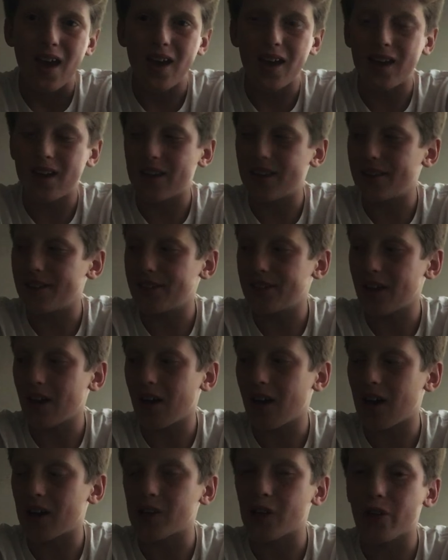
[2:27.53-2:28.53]
And
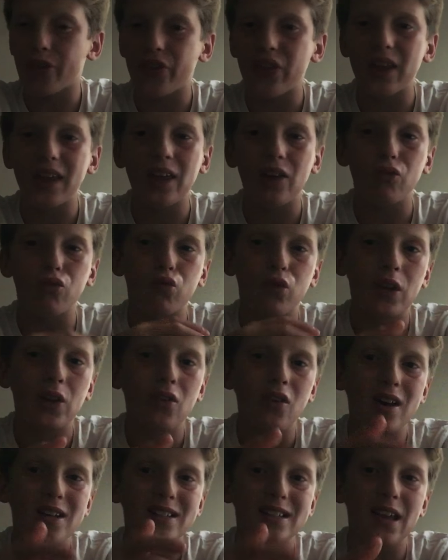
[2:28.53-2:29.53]
I don't think he
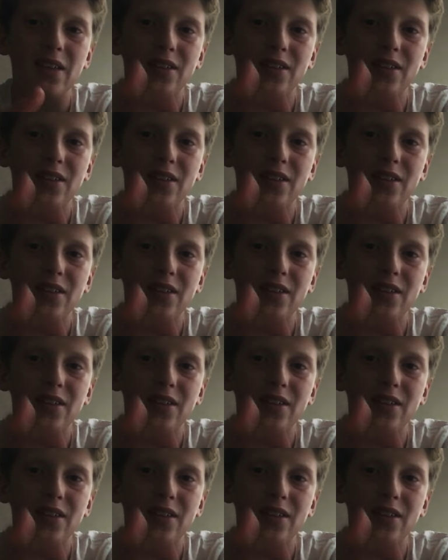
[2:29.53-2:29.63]
realized